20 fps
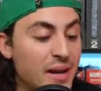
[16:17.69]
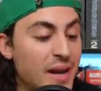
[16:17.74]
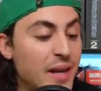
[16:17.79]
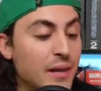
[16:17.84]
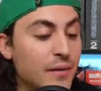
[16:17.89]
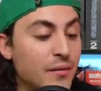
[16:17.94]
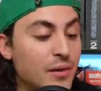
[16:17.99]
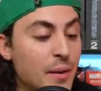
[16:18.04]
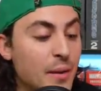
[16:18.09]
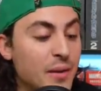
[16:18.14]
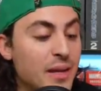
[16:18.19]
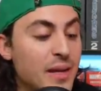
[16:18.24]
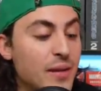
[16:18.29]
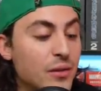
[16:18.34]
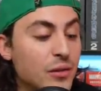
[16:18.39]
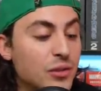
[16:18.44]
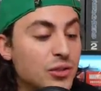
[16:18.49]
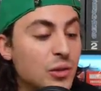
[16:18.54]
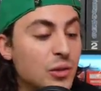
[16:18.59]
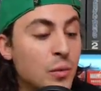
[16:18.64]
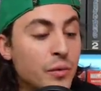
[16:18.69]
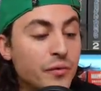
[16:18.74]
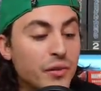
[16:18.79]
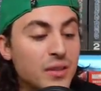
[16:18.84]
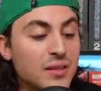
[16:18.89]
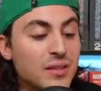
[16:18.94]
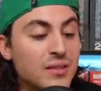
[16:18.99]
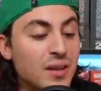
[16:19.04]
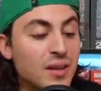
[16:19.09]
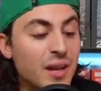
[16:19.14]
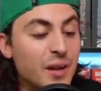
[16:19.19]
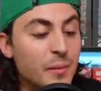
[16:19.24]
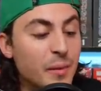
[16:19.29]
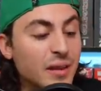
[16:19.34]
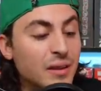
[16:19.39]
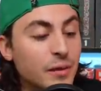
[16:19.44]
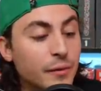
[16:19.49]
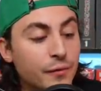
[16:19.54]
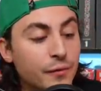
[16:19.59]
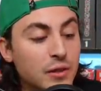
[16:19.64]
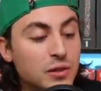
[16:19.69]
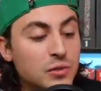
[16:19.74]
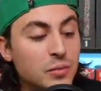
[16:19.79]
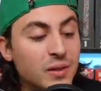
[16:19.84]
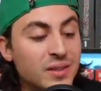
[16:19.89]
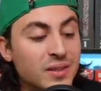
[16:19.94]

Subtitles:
any of them either. So moving on to Dynamite, the first one